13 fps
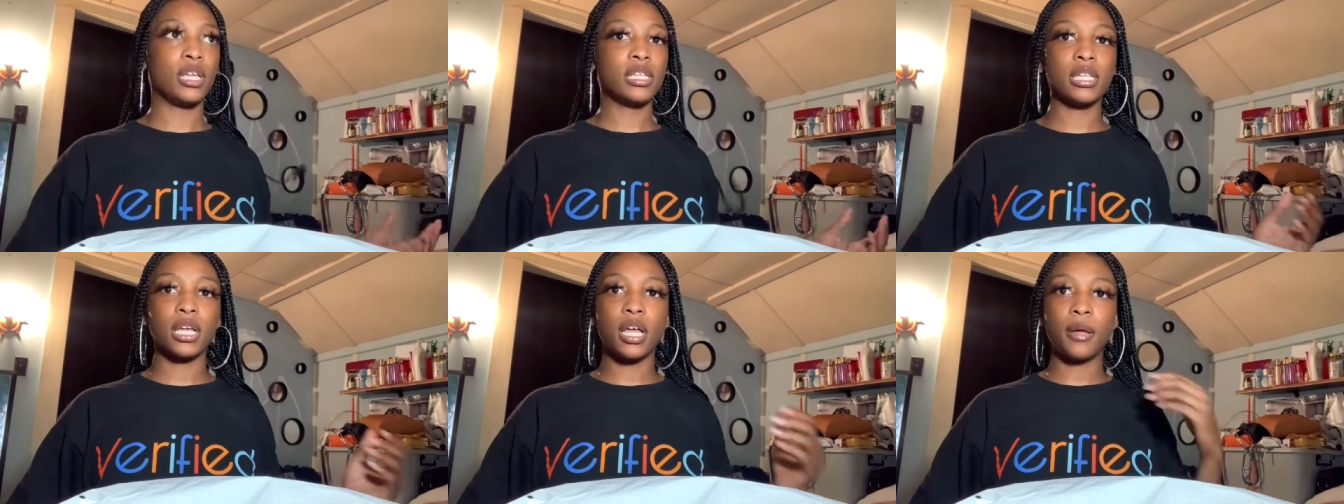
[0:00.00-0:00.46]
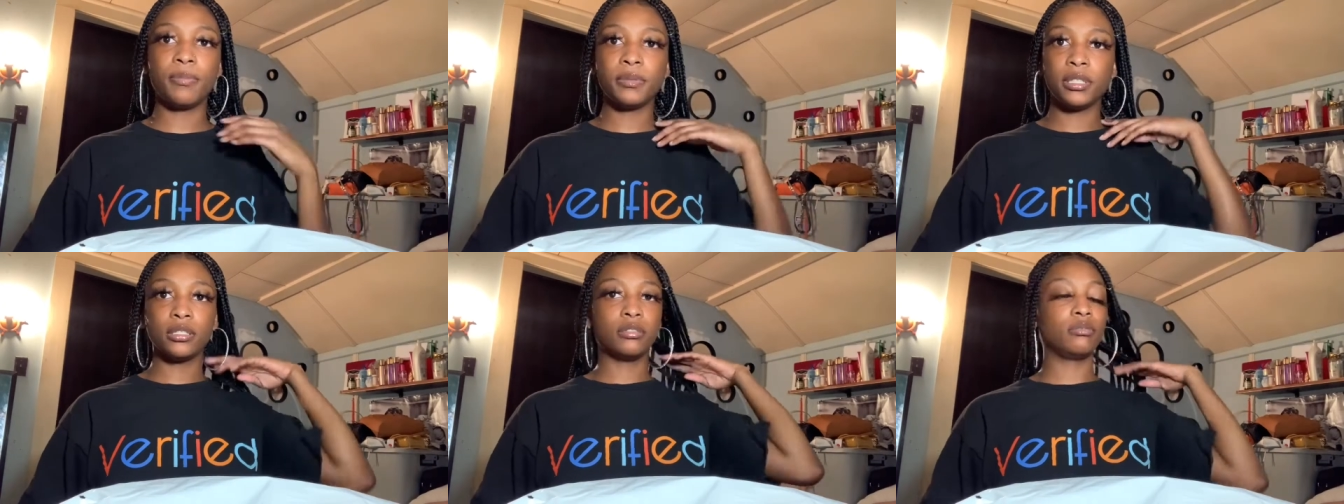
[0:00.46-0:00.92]
a couple
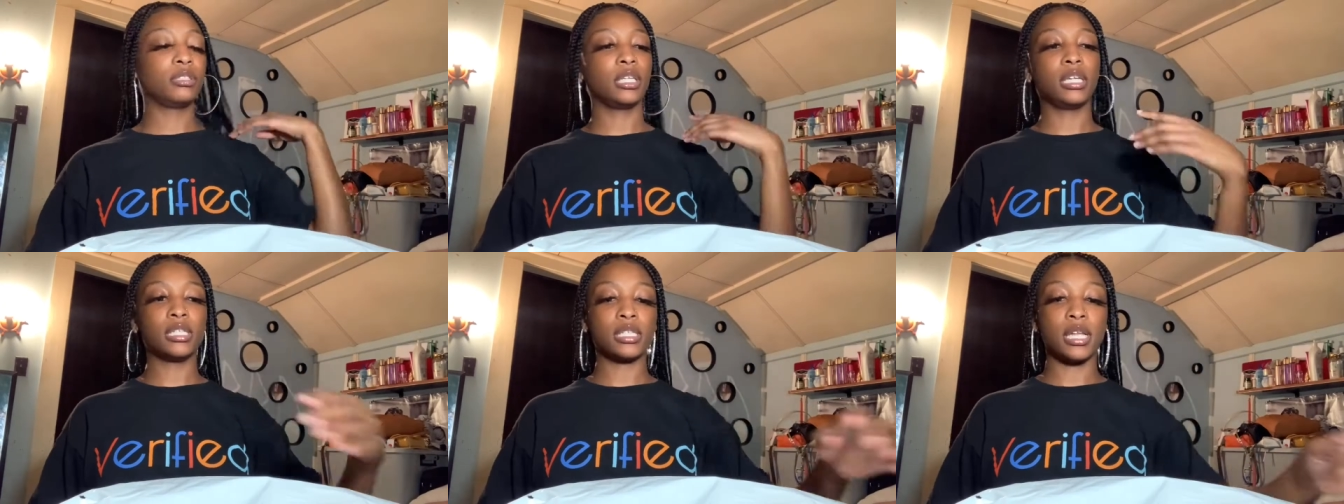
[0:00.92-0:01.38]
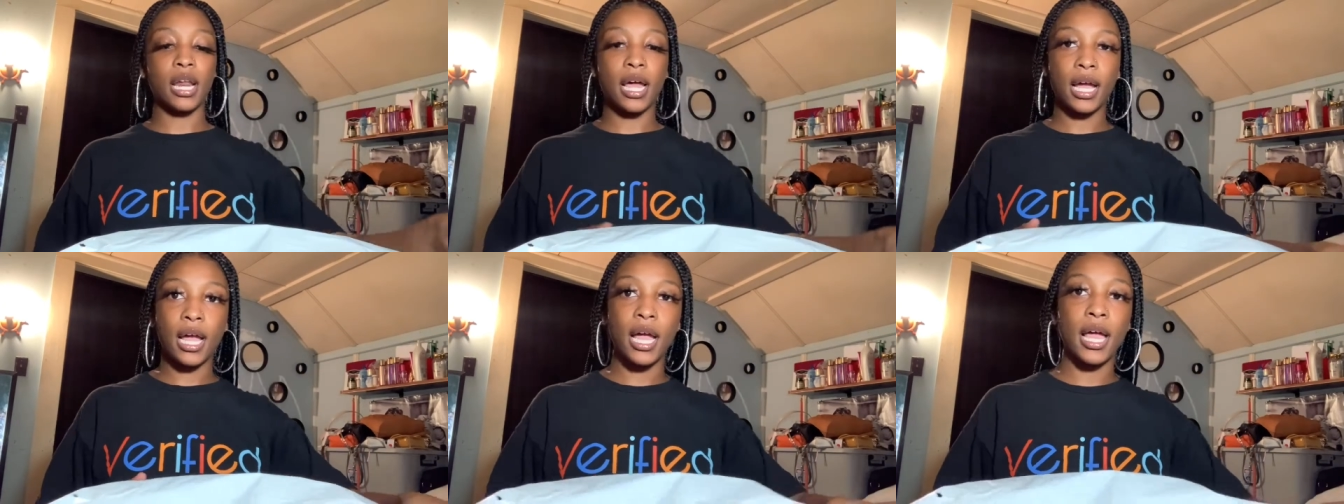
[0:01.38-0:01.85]
of little things that I
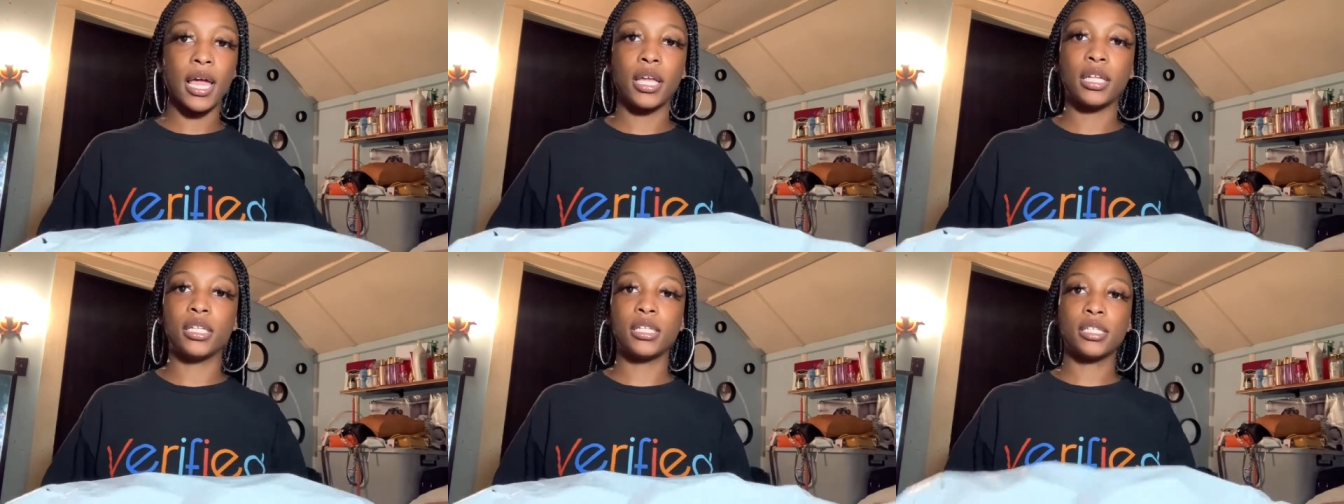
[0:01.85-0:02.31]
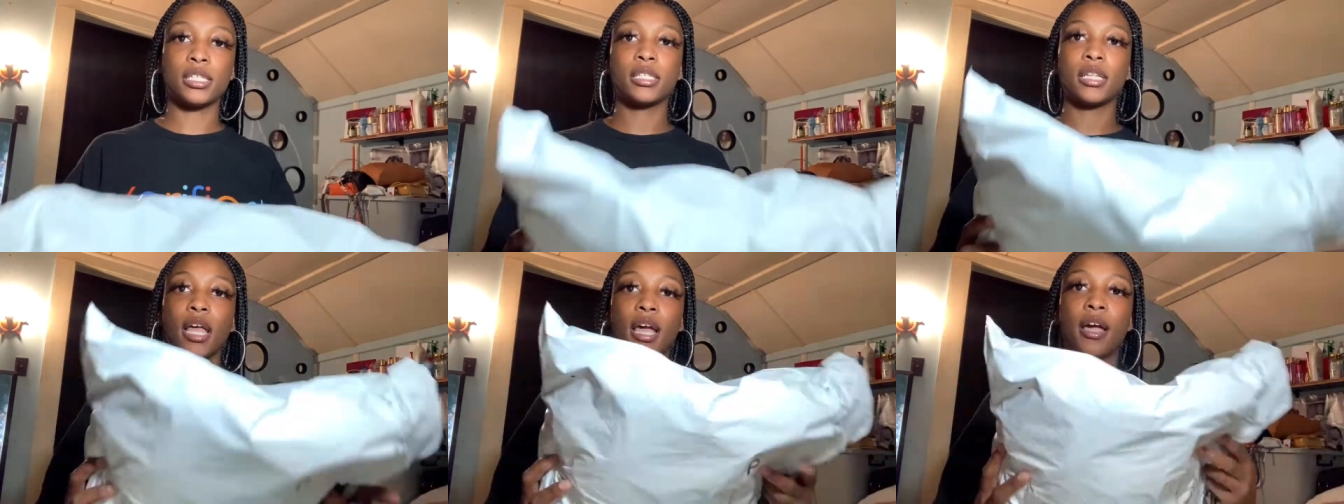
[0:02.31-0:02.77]
got. This is
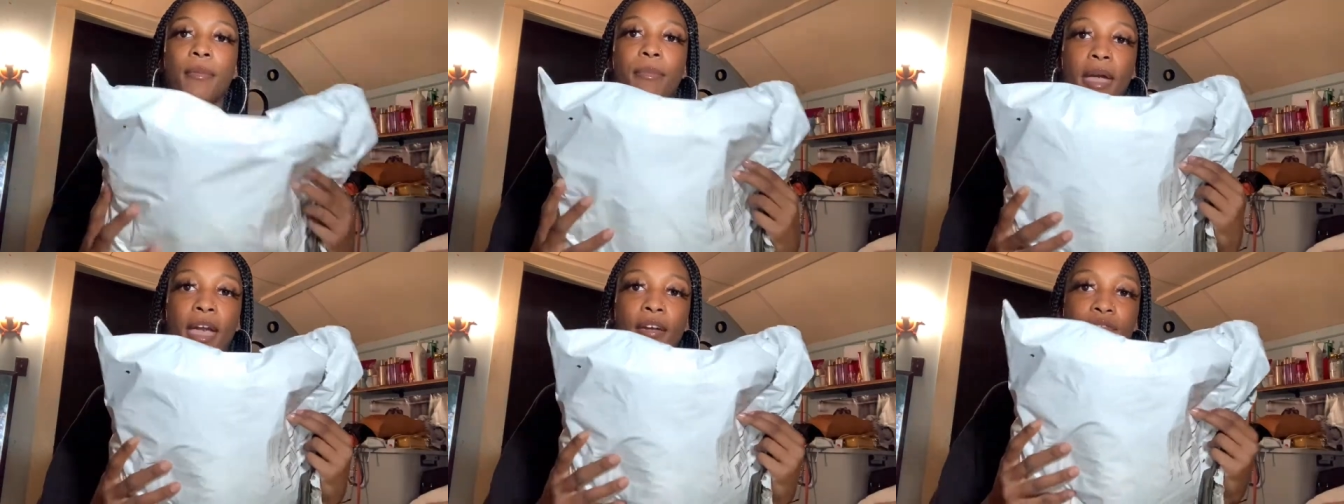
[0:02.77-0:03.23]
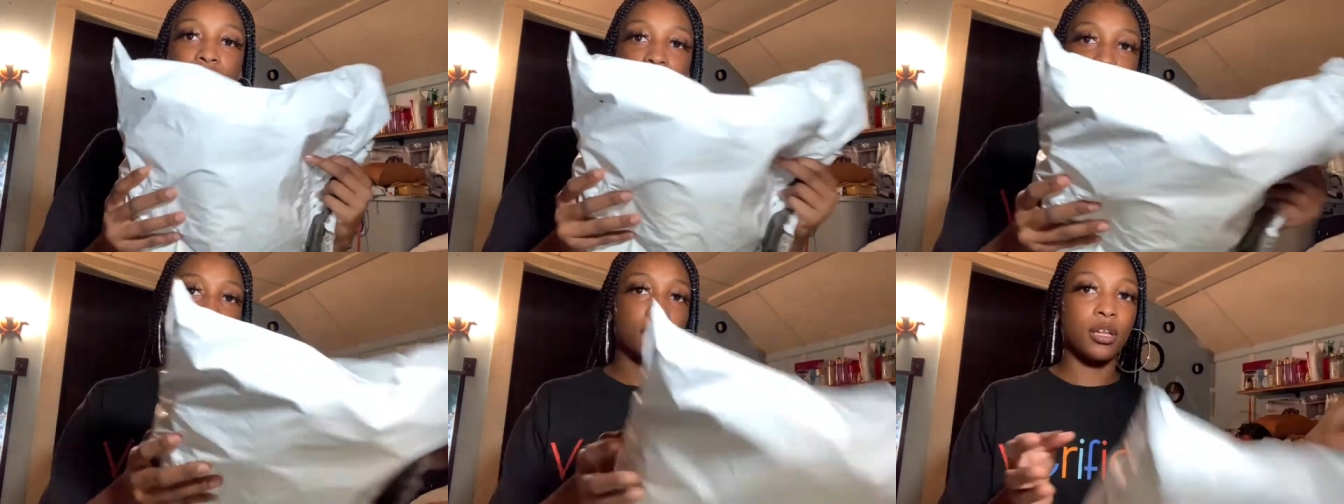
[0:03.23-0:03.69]
like a bag full
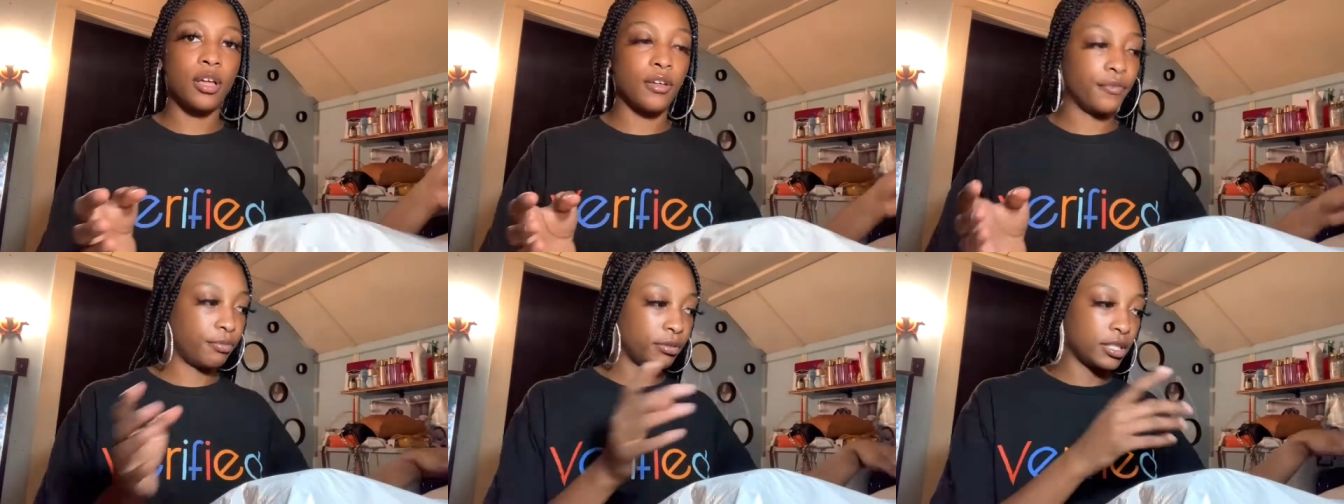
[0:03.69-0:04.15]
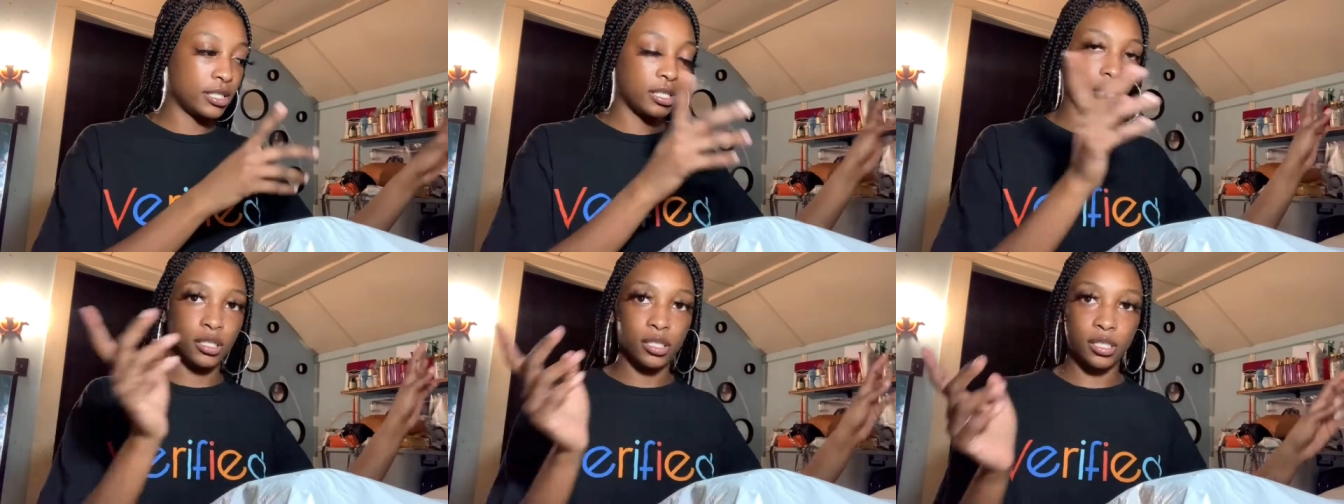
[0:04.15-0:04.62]
of stuff plus the
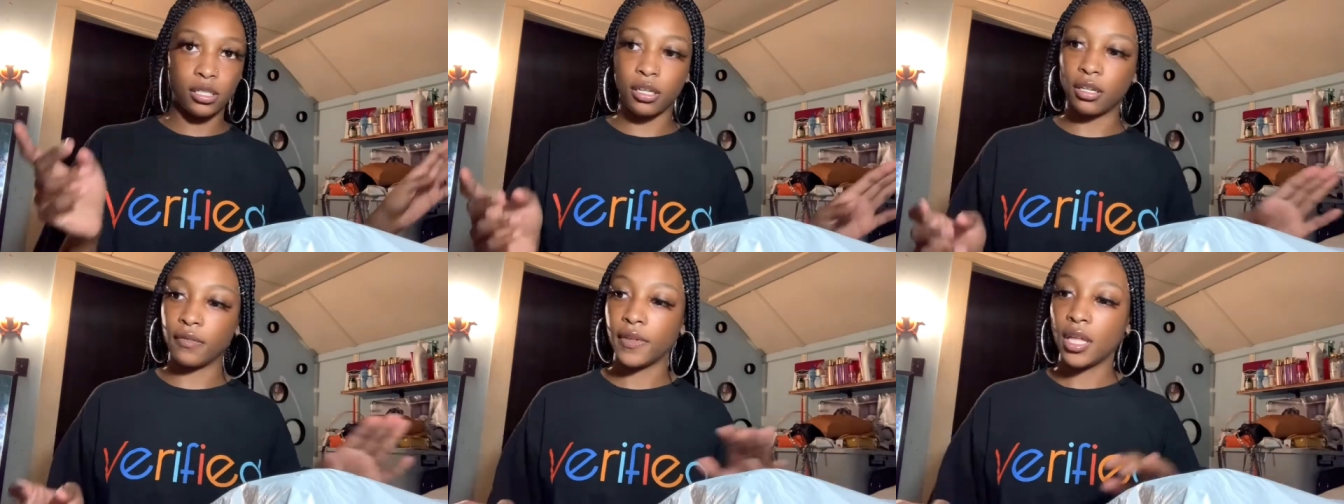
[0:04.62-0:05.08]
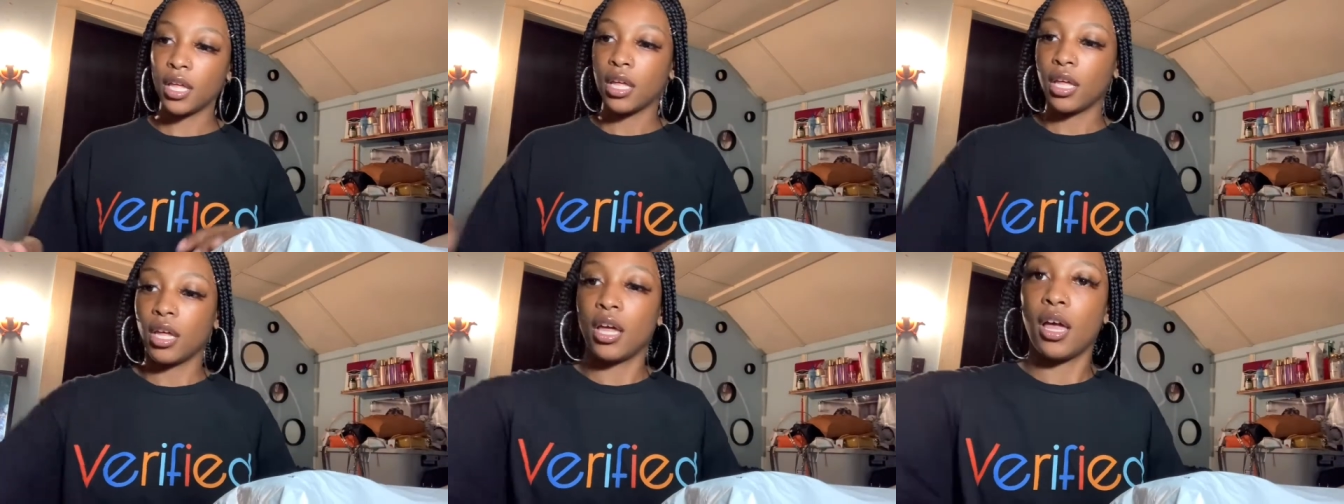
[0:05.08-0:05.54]
other stuff.
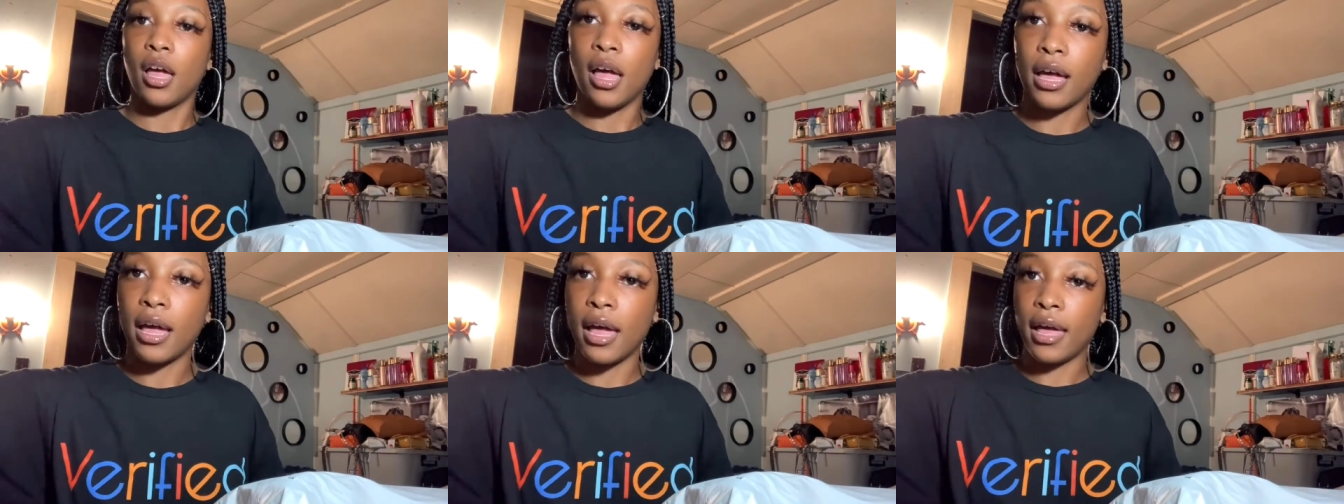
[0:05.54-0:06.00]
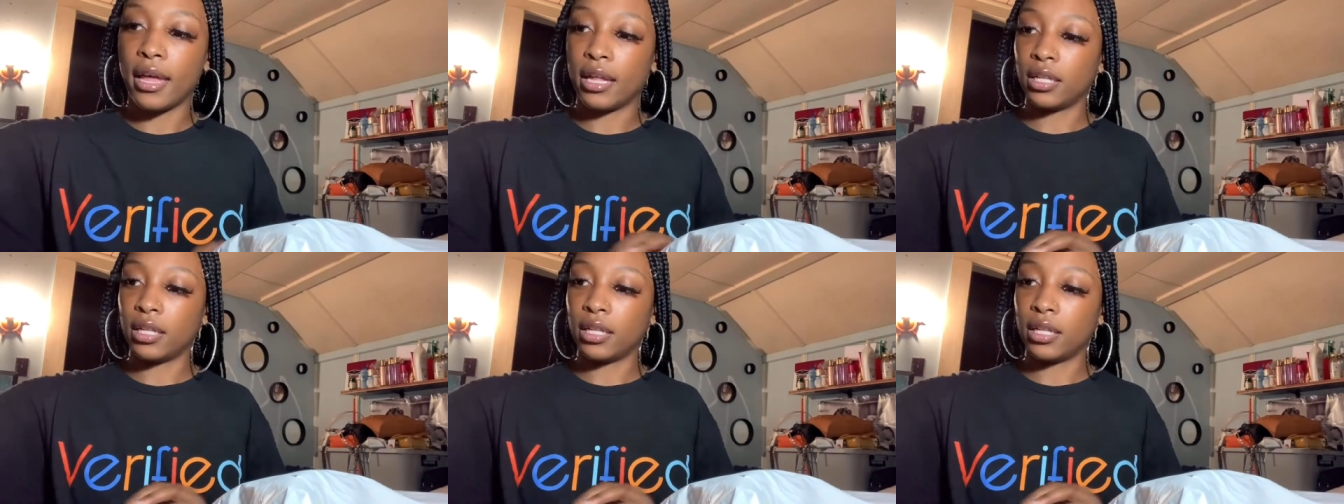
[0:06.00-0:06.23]
I got,